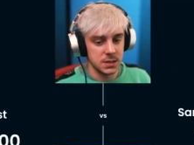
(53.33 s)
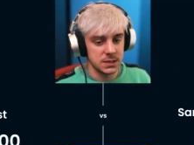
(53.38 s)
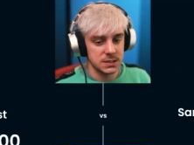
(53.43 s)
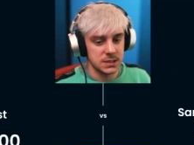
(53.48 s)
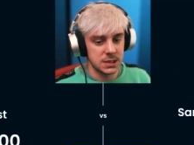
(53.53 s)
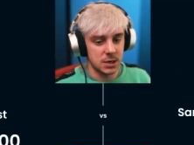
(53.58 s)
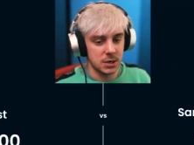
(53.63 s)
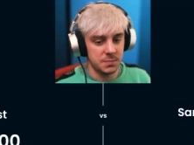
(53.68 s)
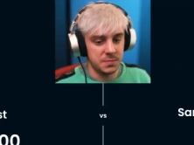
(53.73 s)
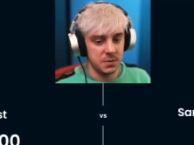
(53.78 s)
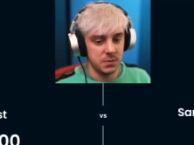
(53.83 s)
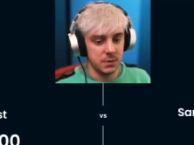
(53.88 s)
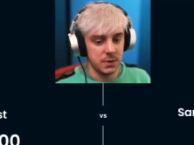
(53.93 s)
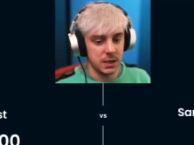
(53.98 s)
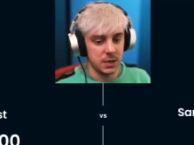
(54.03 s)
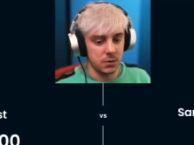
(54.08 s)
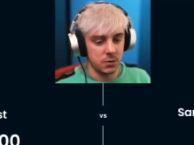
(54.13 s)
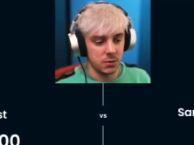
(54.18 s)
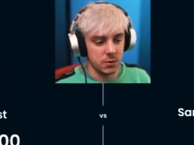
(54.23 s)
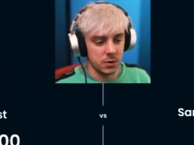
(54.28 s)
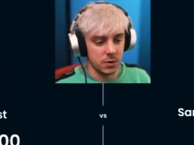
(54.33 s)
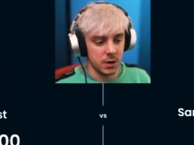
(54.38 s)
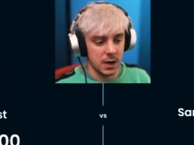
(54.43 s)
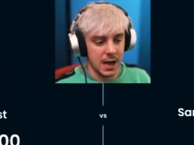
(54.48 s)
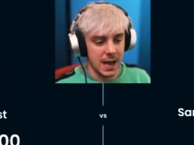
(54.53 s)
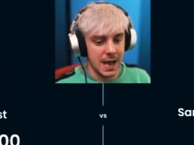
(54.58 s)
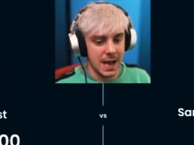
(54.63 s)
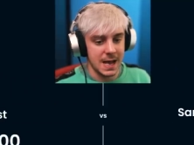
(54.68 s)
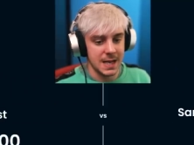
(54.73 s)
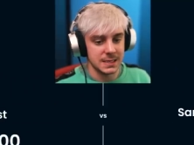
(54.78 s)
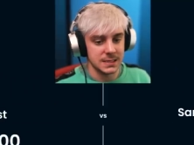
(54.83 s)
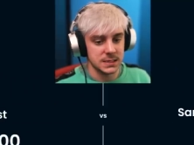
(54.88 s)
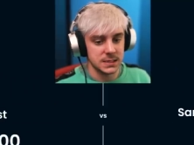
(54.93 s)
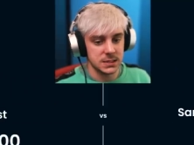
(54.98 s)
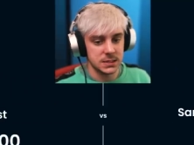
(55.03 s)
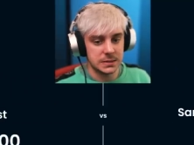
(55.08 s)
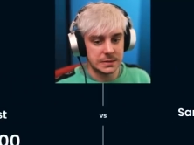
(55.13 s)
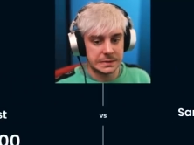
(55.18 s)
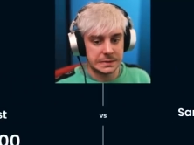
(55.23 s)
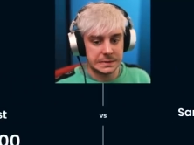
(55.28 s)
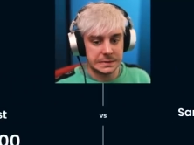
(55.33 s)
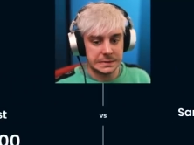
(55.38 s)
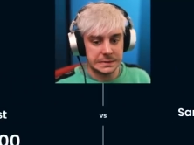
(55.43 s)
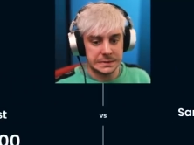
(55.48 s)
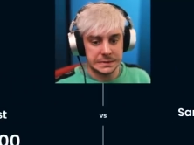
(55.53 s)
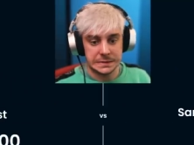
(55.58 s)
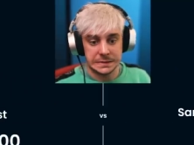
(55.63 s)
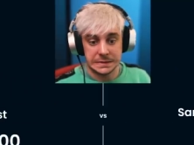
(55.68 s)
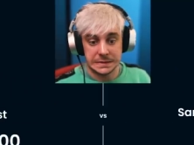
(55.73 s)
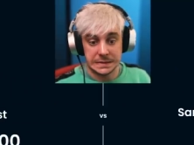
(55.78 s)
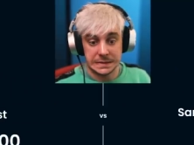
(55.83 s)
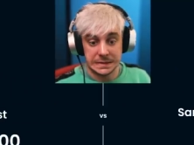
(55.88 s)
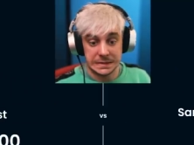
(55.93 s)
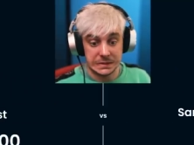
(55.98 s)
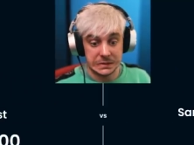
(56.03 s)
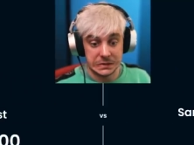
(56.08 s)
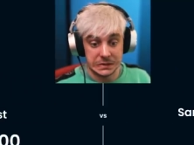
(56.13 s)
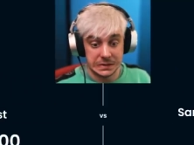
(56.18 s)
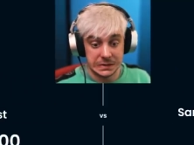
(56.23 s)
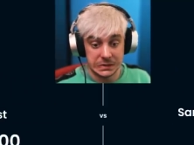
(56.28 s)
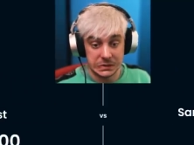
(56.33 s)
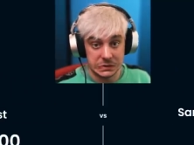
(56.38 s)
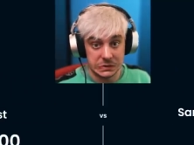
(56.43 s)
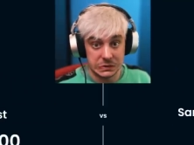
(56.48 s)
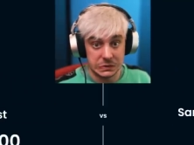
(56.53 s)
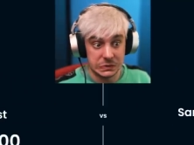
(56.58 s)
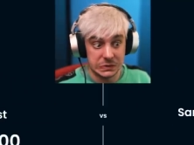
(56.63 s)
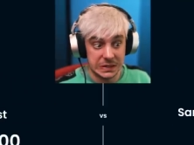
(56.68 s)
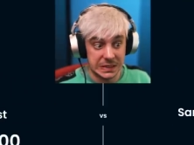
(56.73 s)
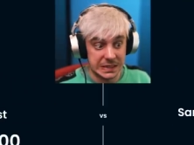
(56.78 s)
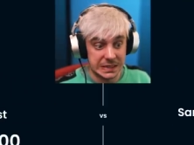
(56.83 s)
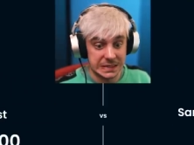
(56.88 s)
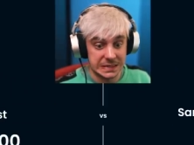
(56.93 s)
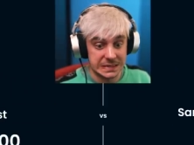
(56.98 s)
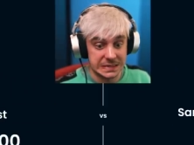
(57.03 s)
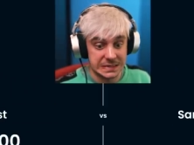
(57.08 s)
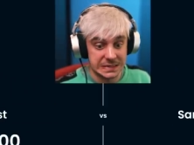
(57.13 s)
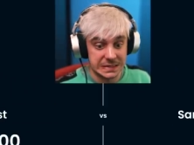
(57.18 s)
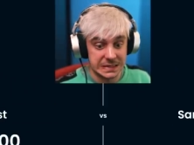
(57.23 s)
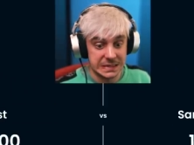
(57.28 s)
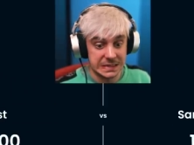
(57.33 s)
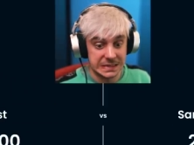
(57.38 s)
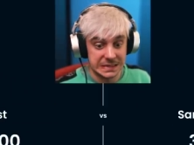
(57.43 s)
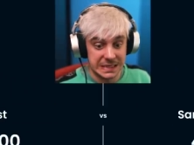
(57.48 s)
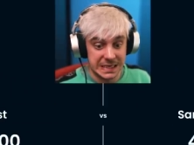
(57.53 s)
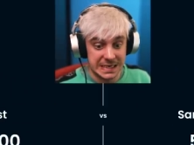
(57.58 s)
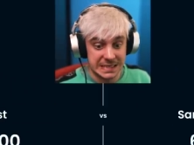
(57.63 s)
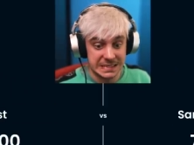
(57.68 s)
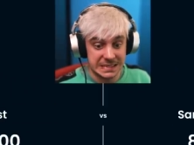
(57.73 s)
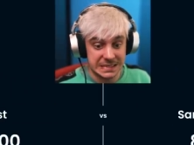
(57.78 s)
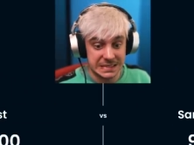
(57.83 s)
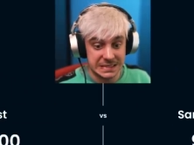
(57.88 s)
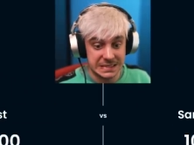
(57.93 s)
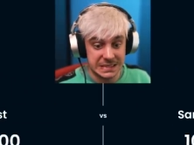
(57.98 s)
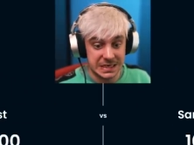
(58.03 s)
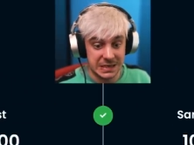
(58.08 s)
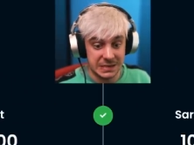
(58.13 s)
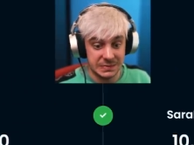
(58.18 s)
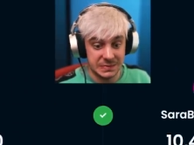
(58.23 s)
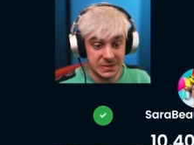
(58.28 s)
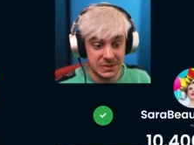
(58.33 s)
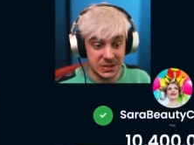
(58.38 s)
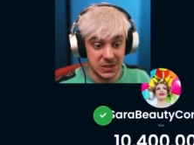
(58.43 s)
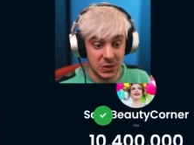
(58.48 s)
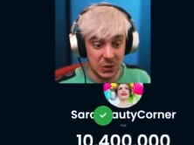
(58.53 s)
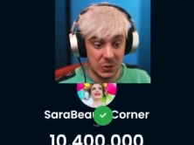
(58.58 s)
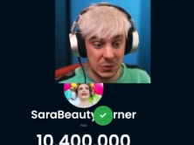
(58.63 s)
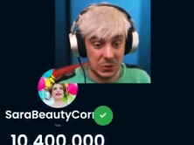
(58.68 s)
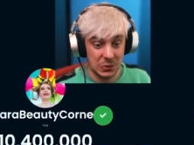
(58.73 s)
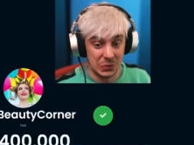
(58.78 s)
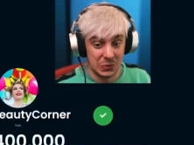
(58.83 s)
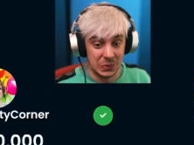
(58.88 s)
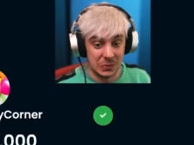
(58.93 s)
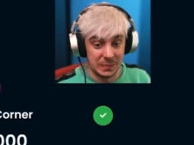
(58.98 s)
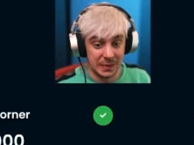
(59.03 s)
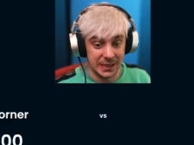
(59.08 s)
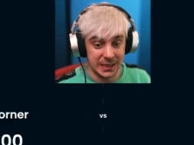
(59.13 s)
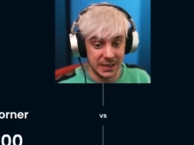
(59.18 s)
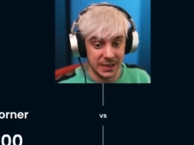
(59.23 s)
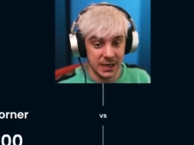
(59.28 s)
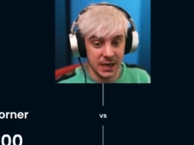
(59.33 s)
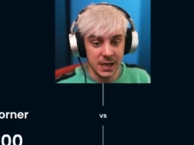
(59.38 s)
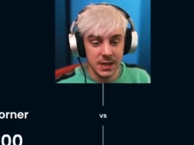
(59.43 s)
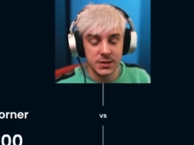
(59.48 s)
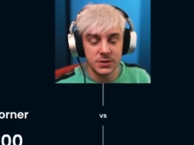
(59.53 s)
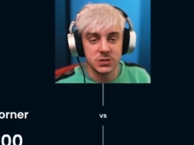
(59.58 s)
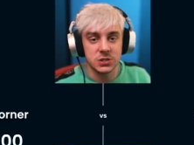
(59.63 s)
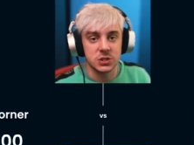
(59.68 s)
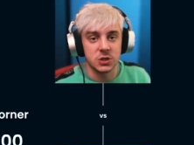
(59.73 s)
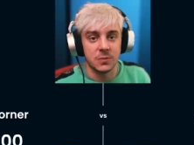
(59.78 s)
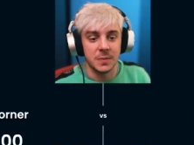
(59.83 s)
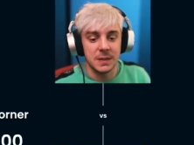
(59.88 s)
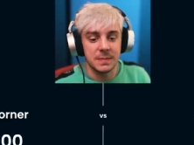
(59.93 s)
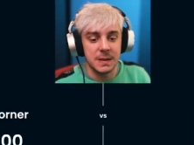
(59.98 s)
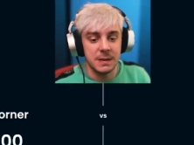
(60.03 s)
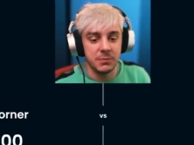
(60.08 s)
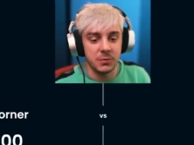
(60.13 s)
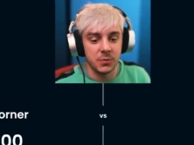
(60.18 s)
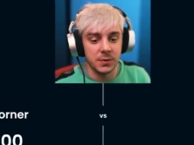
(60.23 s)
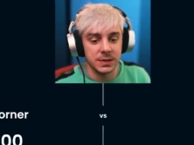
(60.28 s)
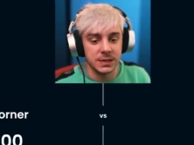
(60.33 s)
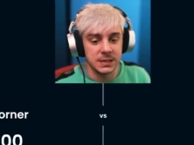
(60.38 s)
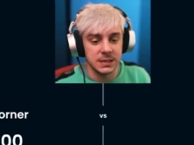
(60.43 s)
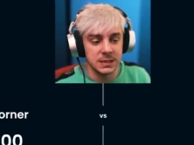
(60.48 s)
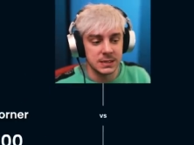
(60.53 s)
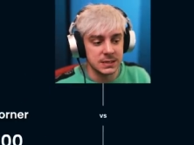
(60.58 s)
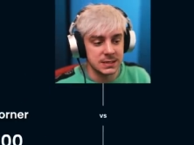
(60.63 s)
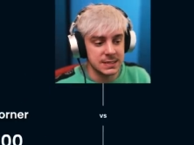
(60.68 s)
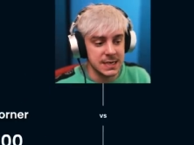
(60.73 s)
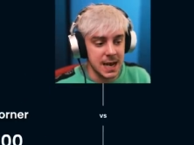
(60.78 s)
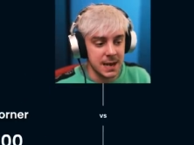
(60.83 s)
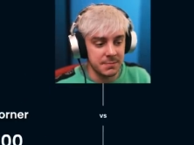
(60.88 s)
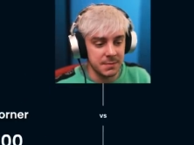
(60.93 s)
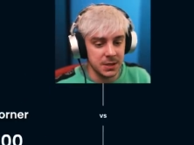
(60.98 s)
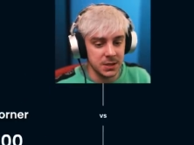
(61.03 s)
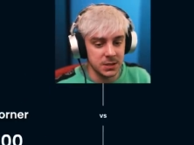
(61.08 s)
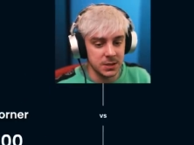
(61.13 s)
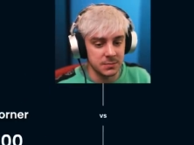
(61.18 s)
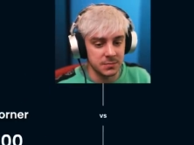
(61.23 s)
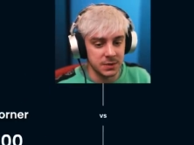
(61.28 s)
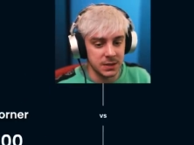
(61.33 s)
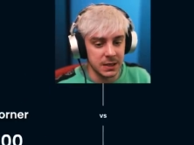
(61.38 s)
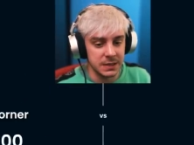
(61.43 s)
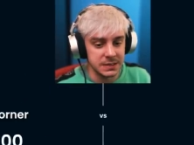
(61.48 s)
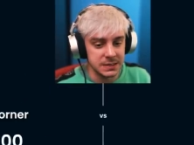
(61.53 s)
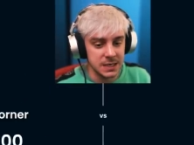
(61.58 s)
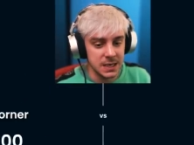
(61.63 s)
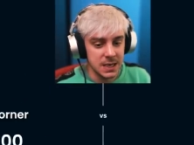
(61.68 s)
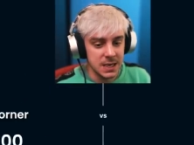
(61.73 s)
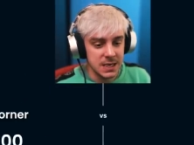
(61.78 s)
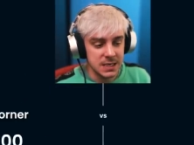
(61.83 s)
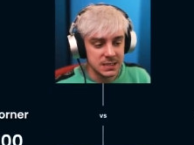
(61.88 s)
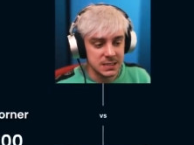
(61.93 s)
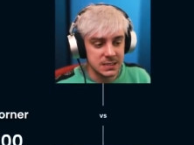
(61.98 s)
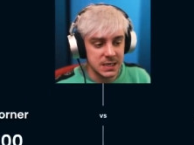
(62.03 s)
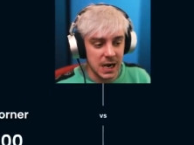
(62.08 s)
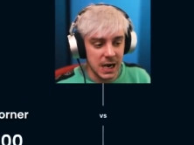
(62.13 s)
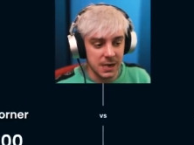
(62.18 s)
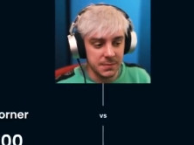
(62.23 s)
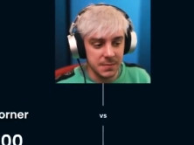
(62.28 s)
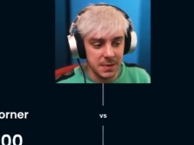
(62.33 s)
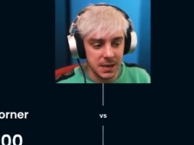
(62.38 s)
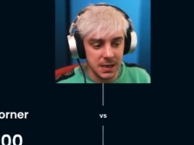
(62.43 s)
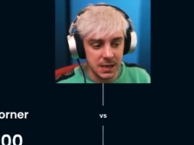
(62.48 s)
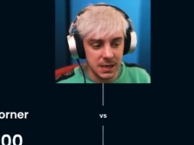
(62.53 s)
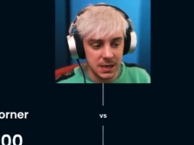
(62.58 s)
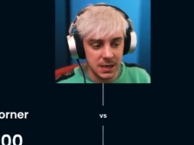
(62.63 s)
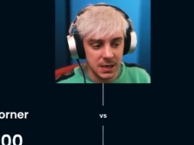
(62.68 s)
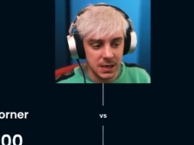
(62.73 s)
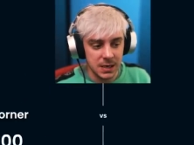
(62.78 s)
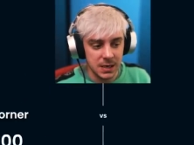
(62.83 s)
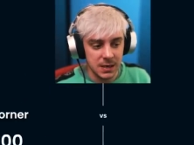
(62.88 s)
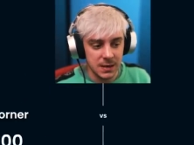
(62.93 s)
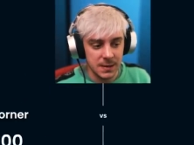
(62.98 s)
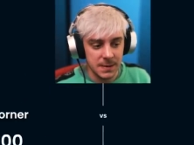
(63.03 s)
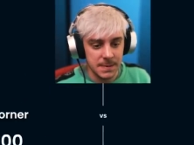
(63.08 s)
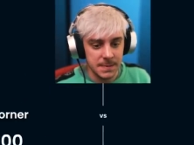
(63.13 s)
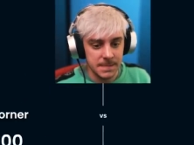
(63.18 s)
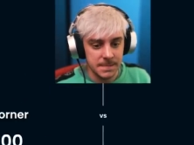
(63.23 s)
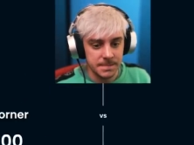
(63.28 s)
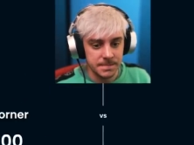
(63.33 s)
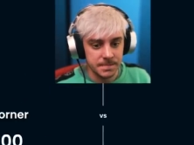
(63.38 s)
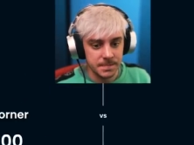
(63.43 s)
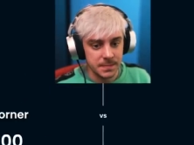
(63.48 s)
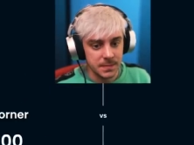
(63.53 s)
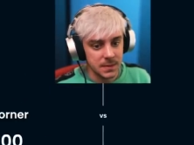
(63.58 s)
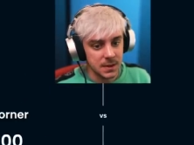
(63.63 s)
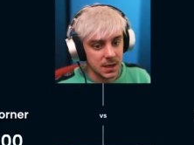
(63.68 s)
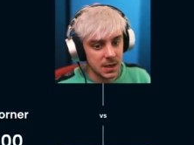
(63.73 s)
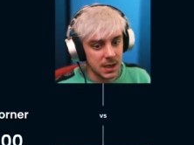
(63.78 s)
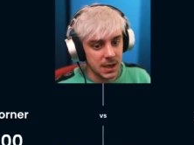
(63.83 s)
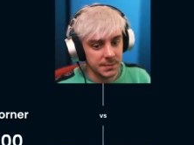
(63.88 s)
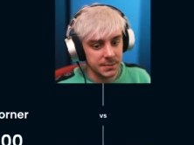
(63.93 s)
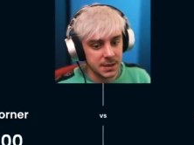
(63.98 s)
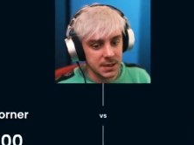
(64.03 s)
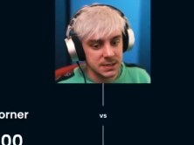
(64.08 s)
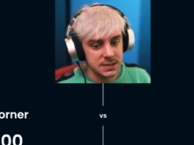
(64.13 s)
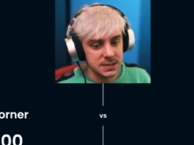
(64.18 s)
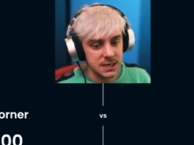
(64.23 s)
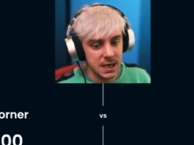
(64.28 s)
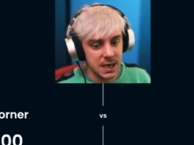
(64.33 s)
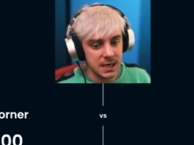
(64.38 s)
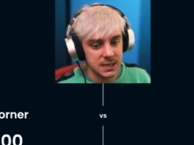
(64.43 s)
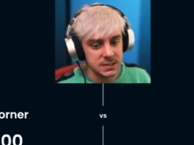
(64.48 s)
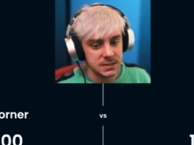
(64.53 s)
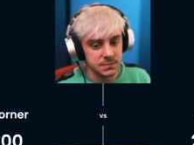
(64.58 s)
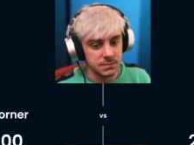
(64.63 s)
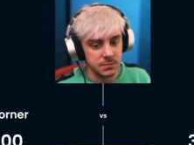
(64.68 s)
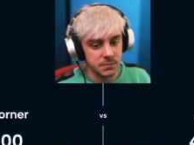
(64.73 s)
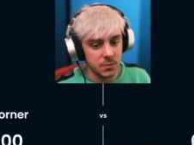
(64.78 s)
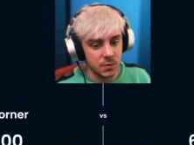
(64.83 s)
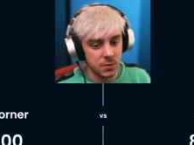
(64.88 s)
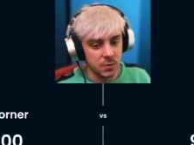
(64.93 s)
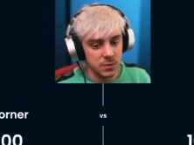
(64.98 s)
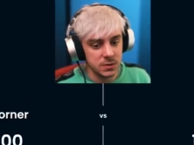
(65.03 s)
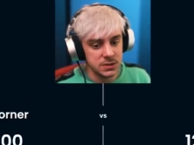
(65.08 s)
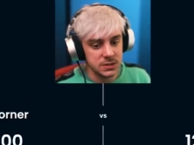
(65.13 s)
Sara Beauty Corner has. I don't, I don't know what that is. Less subs Oh my God. There's so many people with 10 million plus. Sidemen, I'm going to say, has more.